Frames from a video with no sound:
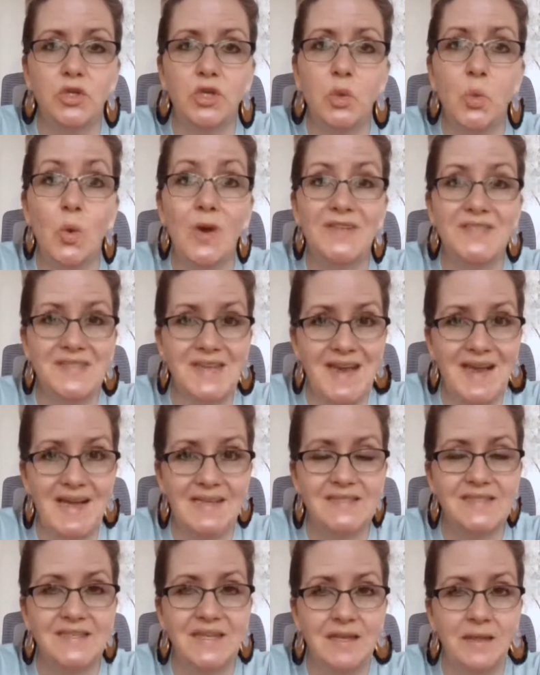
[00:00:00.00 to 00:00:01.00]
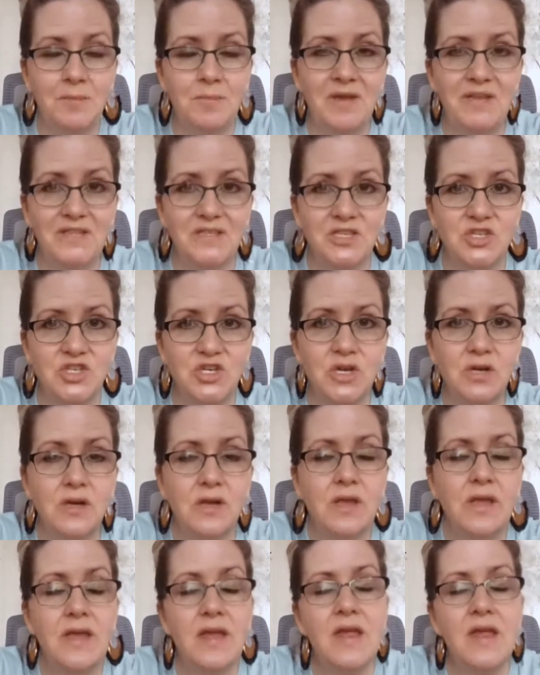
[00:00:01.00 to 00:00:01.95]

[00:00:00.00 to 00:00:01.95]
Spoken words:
you want to ask in Messenger